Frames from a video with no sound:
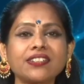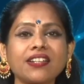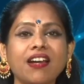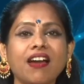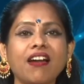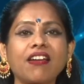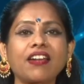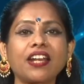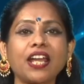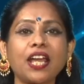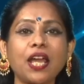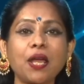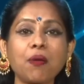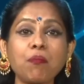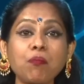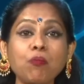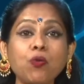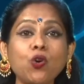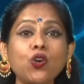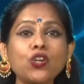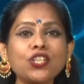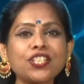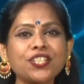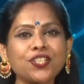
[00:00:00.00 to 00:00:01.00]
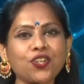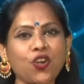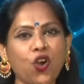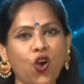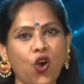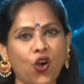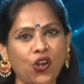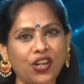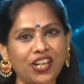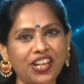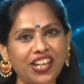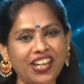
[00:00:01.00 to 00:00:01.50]
are embossed
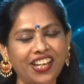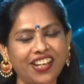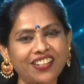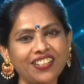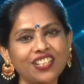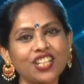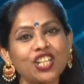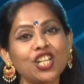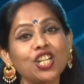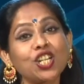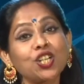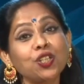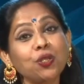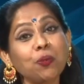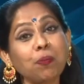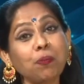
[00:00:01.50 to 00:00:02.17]
on it to